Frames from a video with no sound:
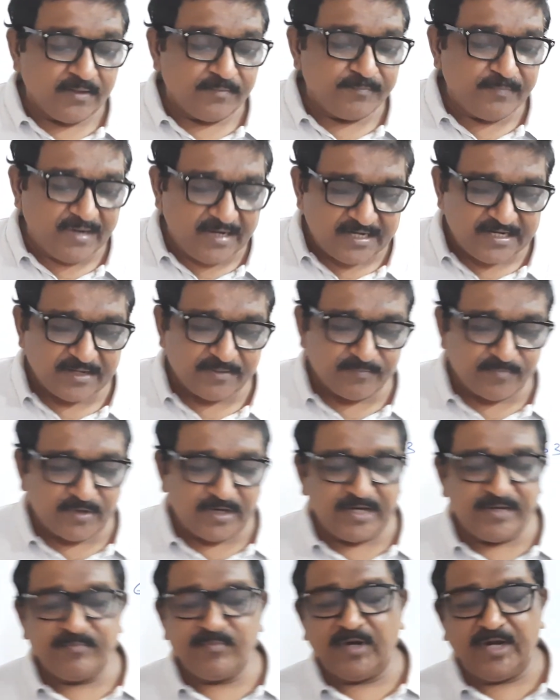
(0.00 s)
melting
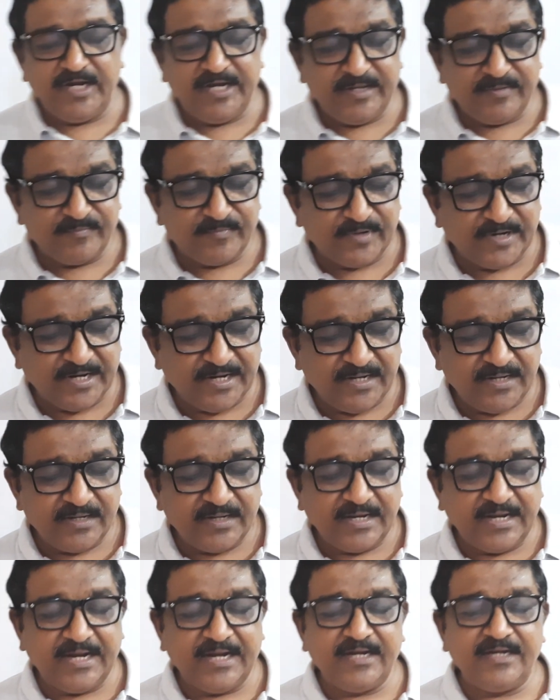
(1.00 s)
point, boiling point,
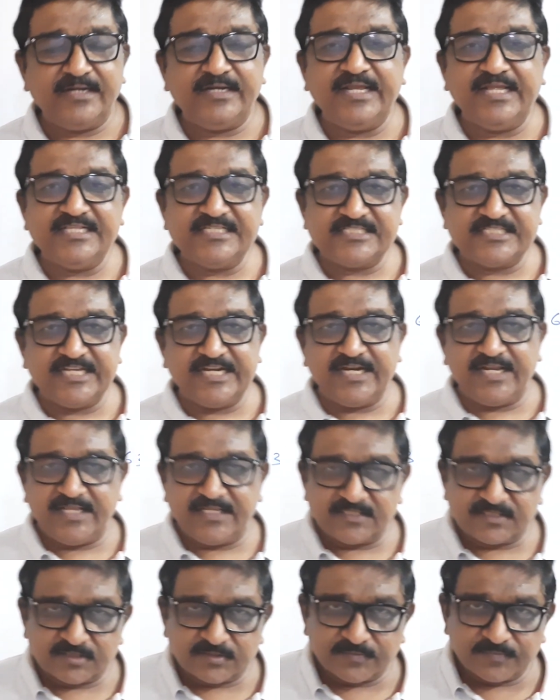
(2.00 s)
and
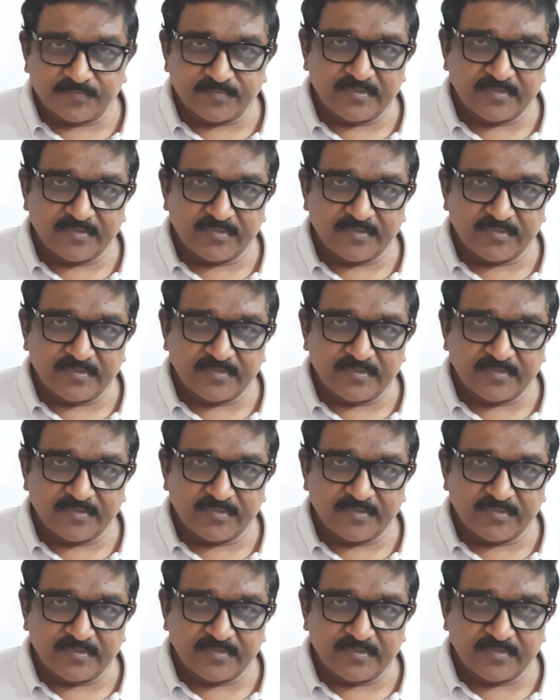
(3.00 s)
densities